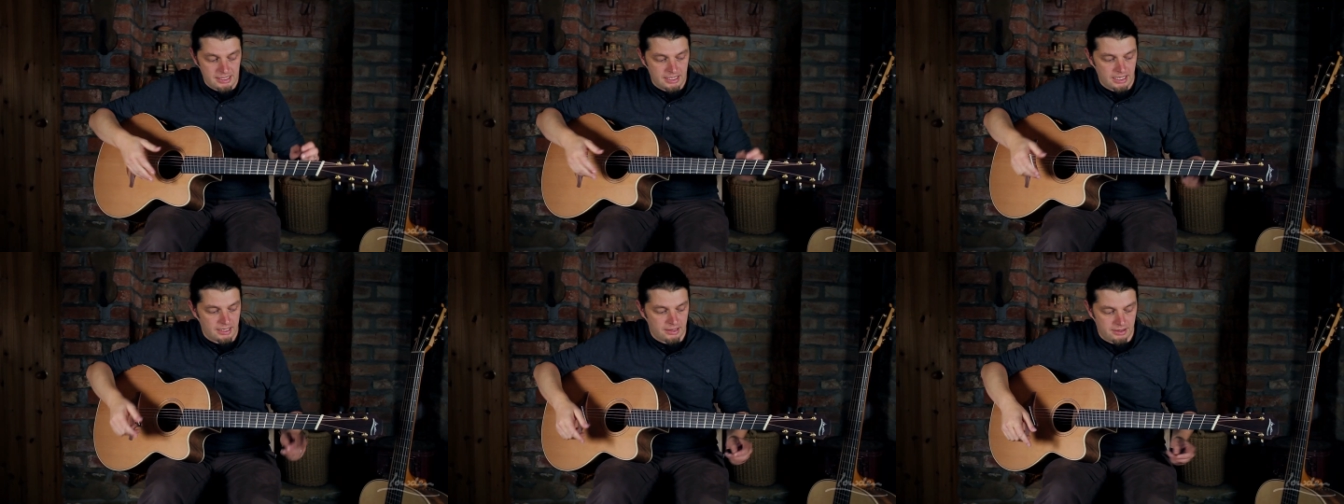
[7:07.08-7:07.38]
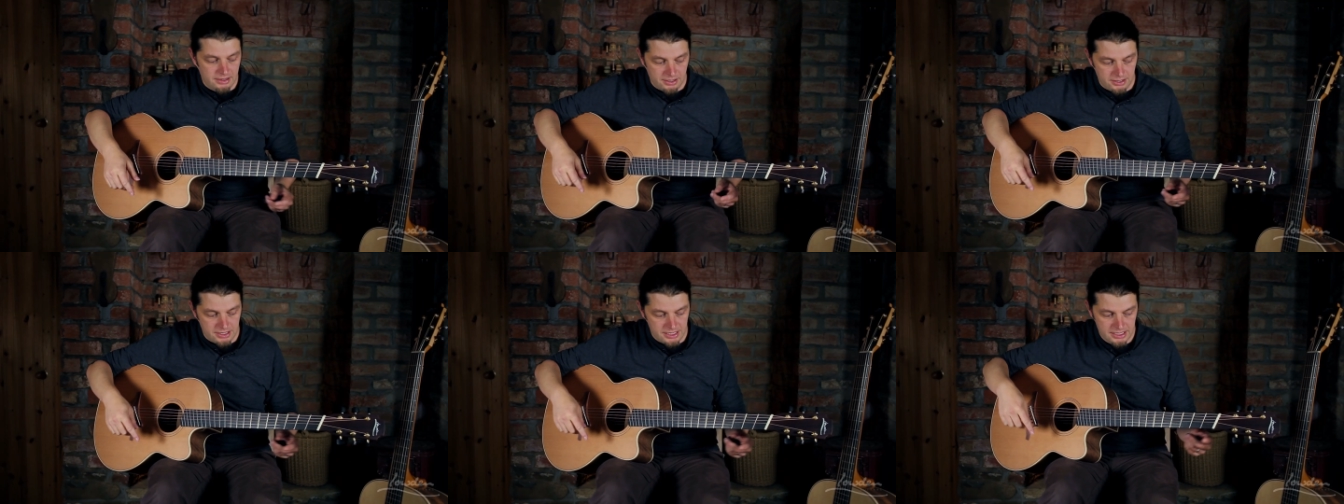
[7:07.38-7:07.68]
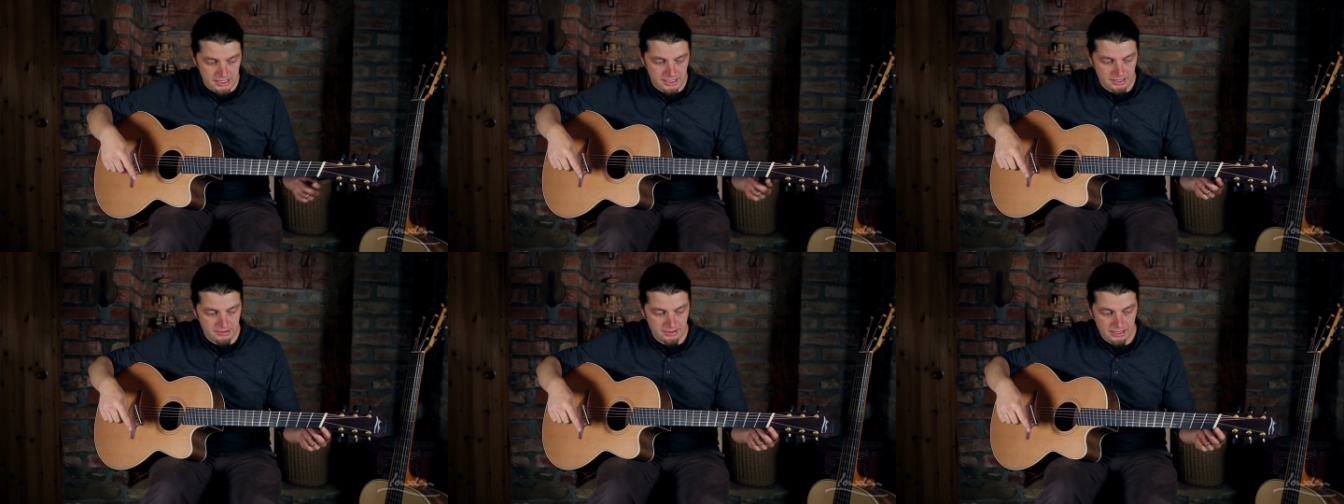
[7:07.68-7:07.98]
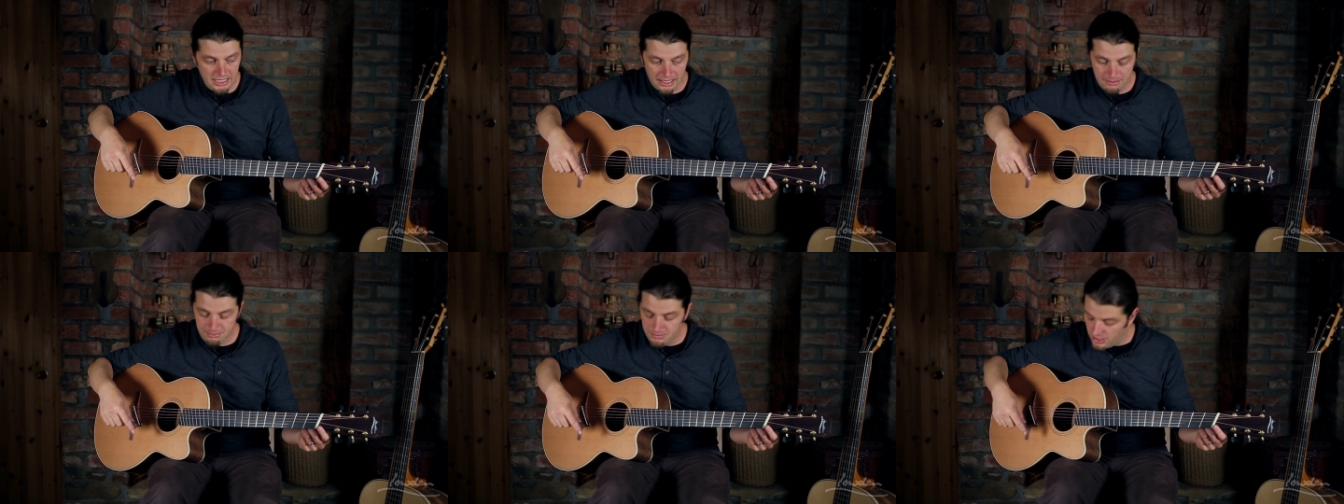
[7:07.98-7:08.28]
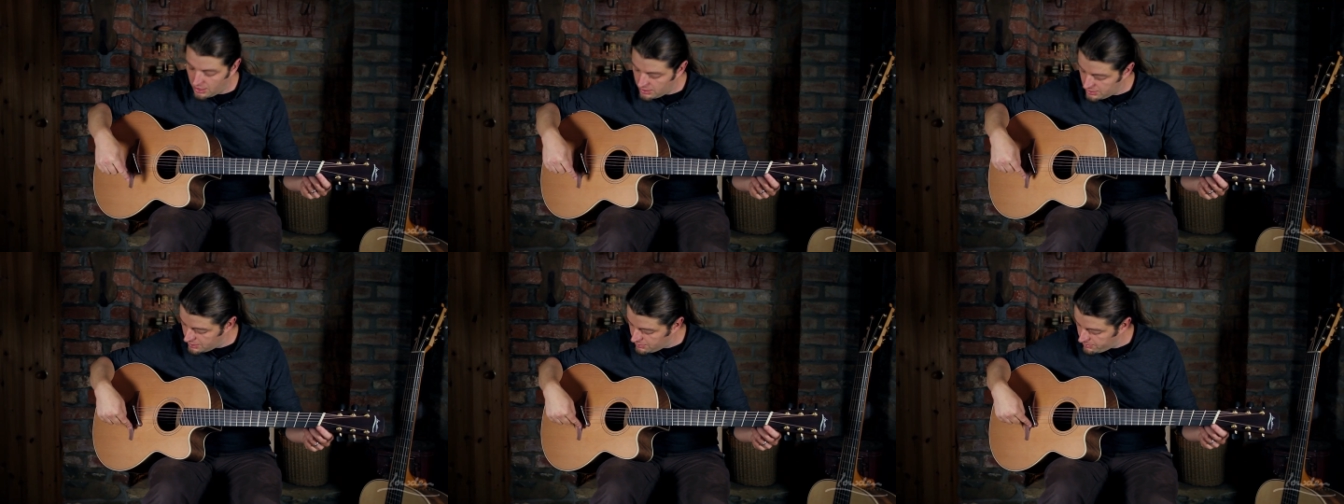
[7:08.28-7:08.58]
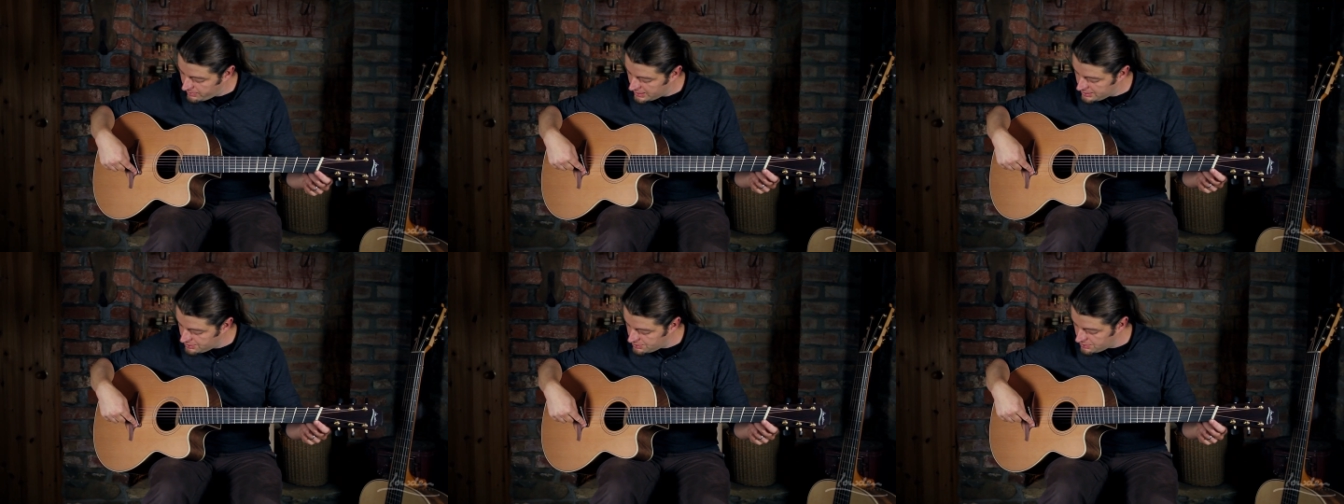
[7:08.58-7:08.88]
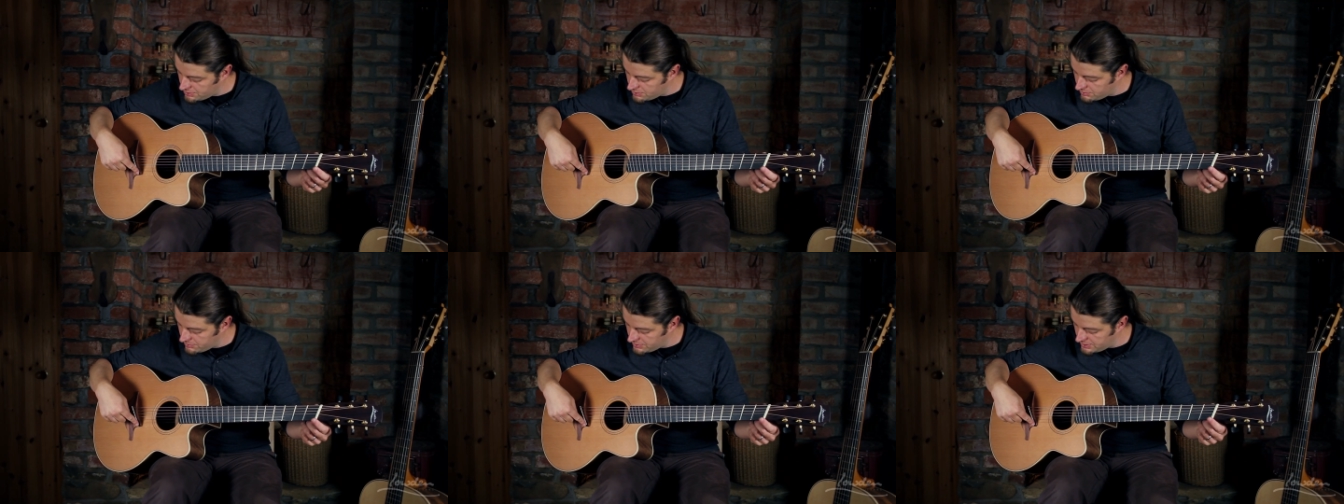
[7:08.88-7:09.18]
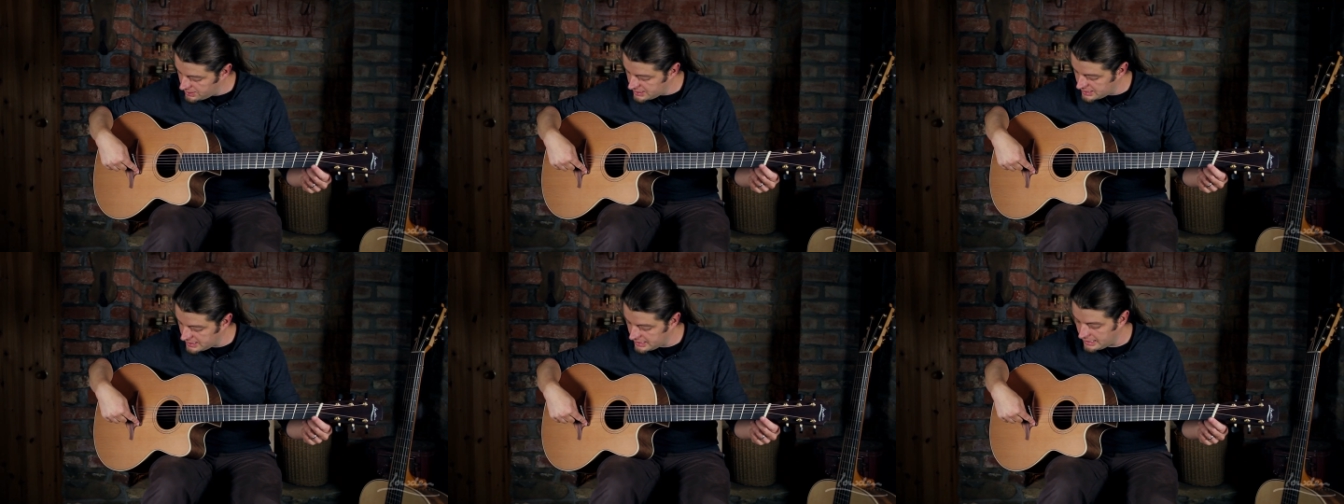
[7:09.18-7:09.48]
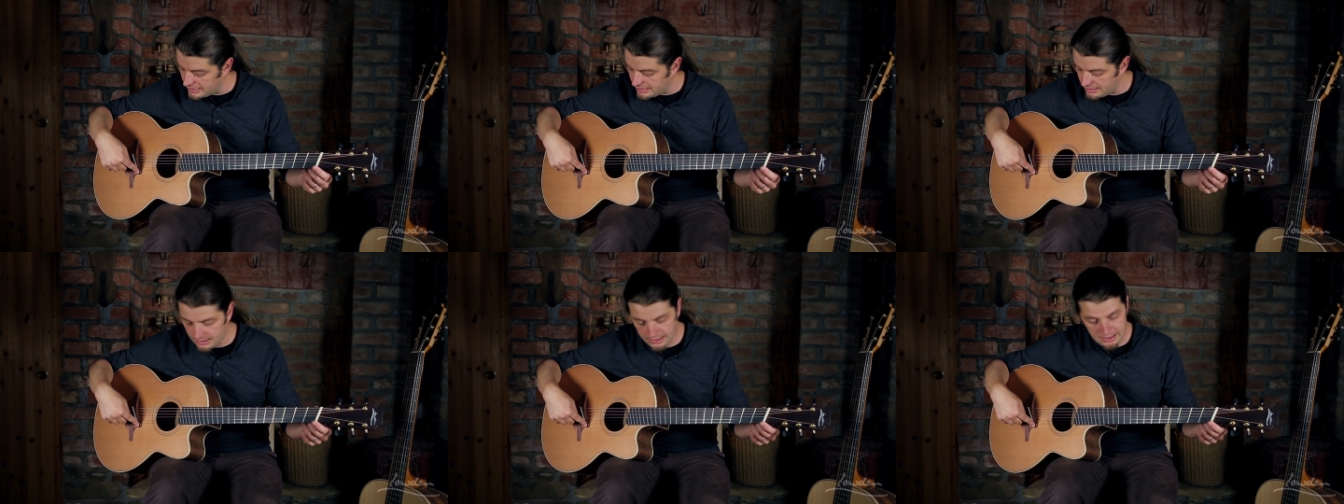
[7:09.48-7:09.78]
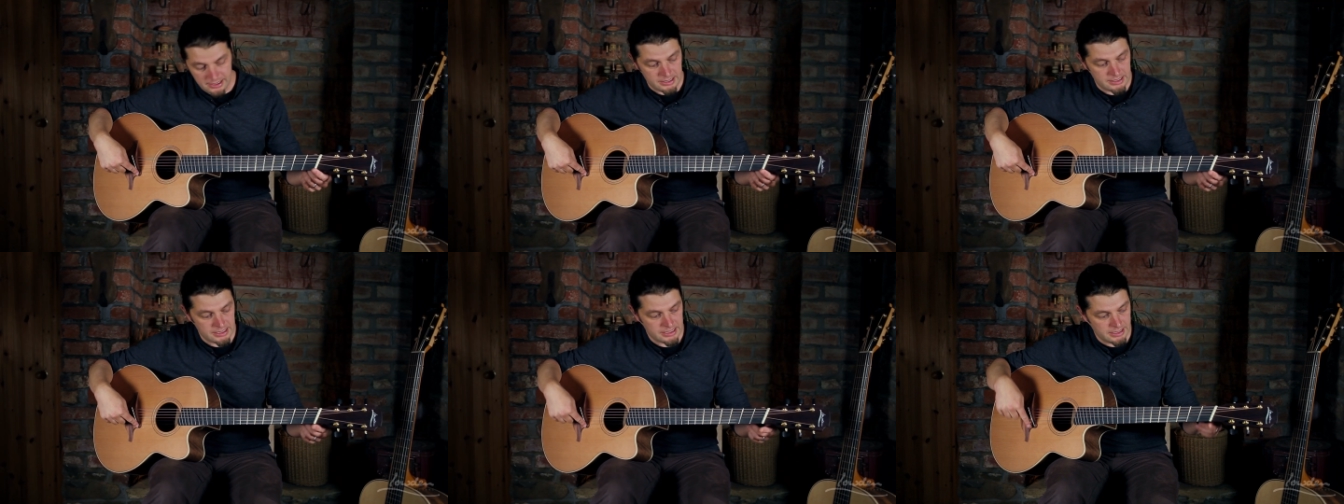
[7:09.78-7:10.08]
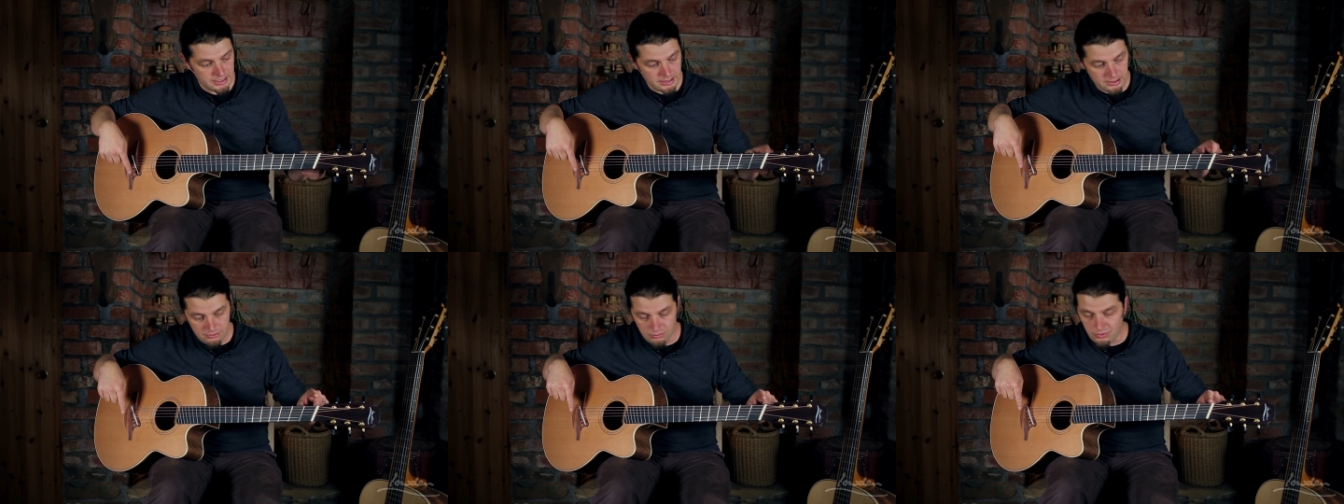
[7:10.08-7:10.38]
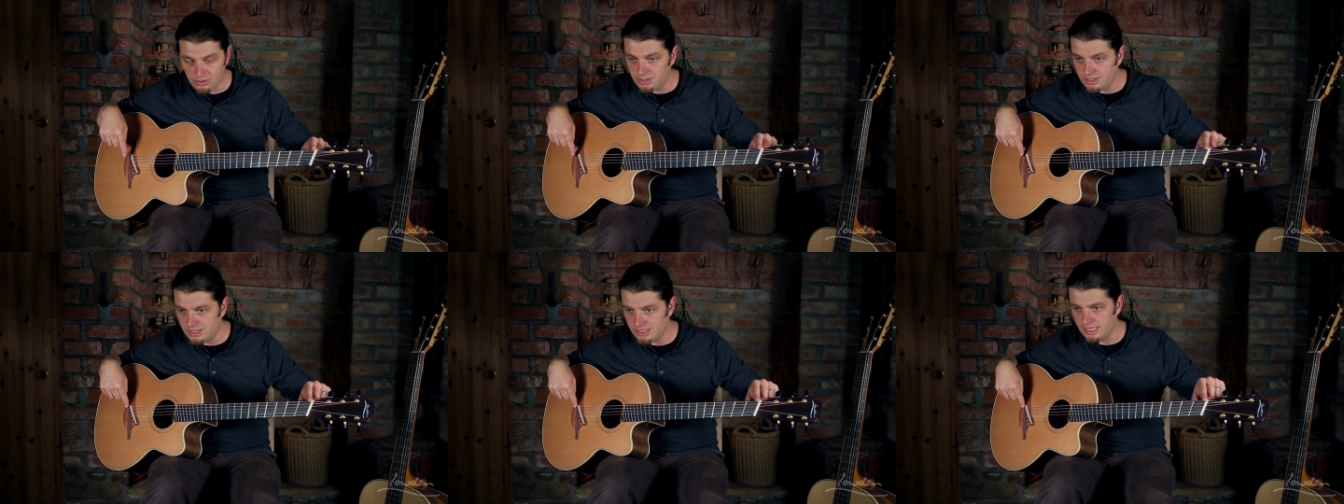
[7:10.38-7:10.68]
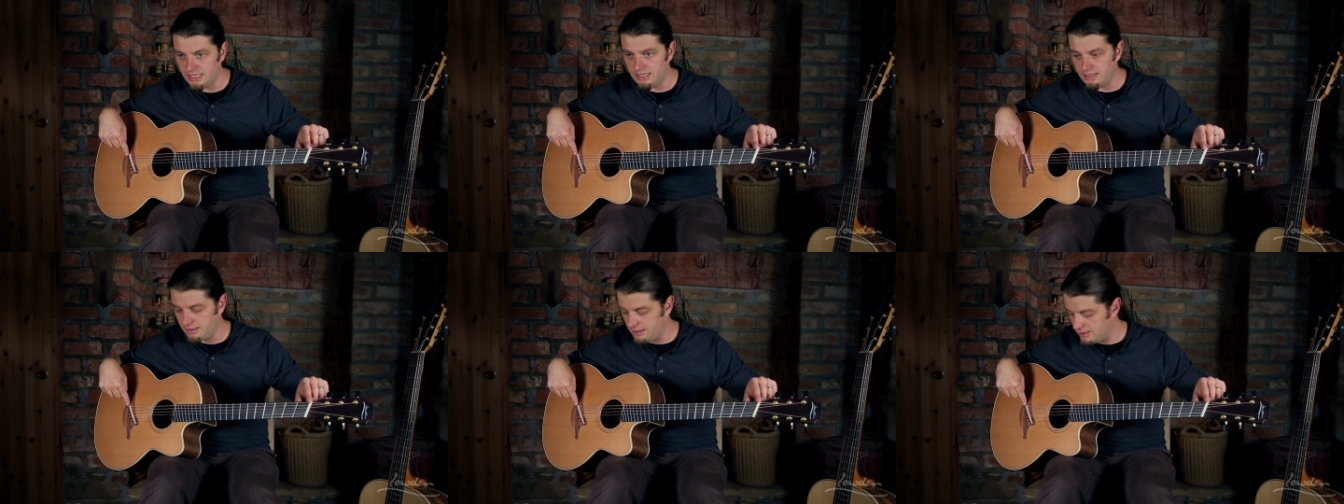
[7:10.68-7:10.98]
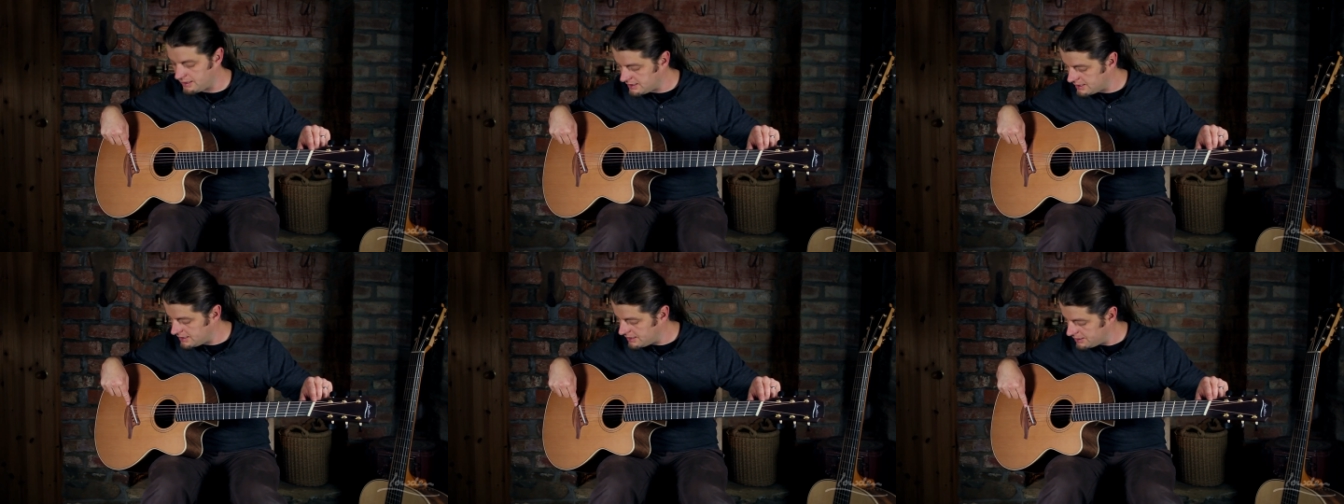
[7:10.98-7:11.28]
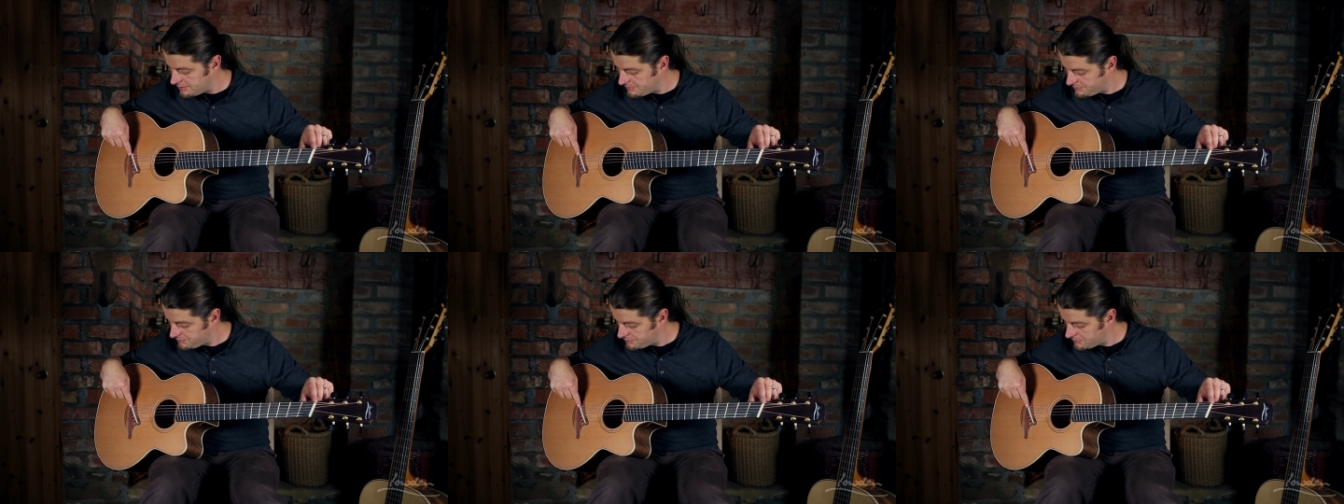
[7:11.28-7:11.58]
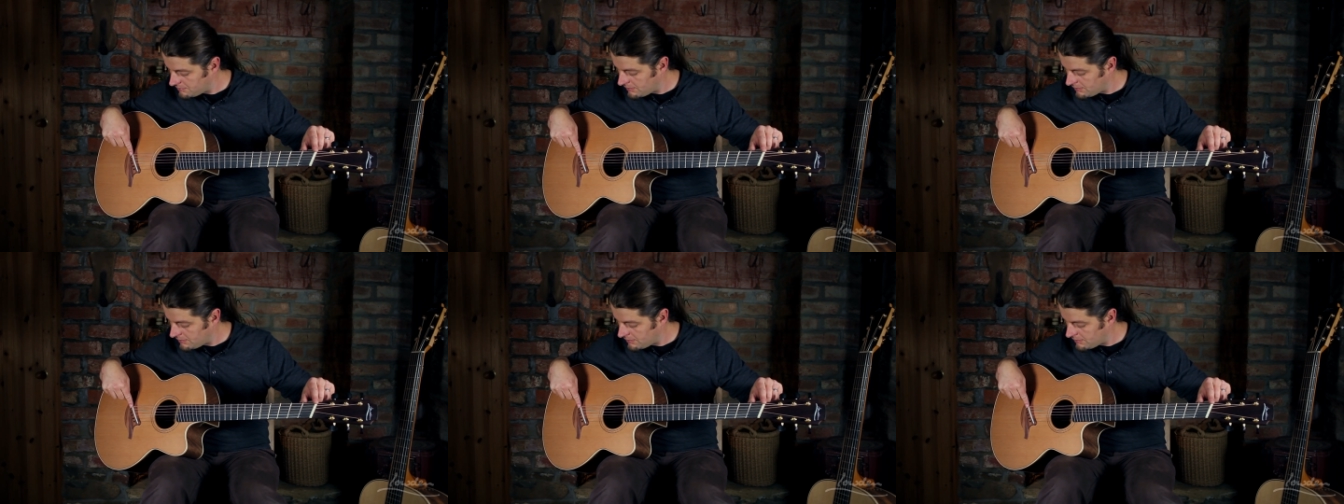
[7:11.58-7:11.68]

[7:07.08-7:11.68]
that I'm not quite sure what the scale length is here and what the scale length is here,